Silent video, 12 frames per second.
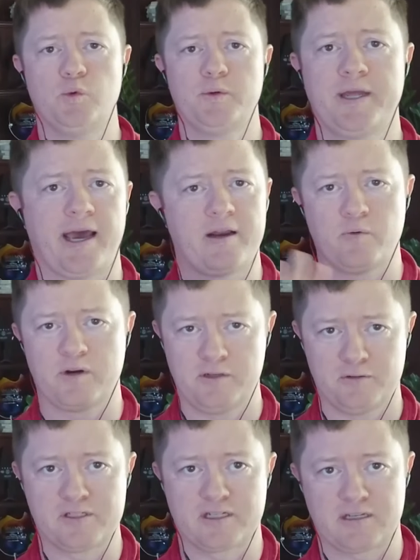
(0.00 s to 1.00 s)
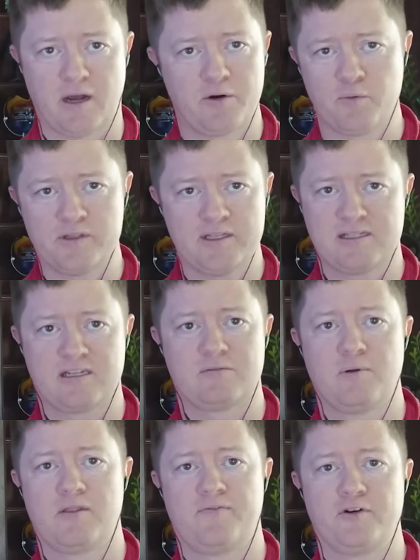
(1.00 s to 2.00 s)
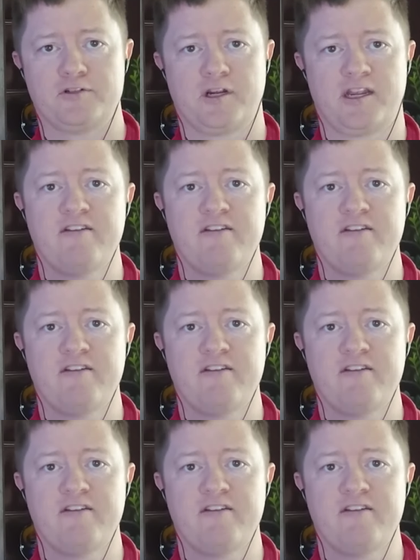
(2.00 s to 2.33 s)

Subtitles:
yeah, I don't want to do I don't want the 6-month version.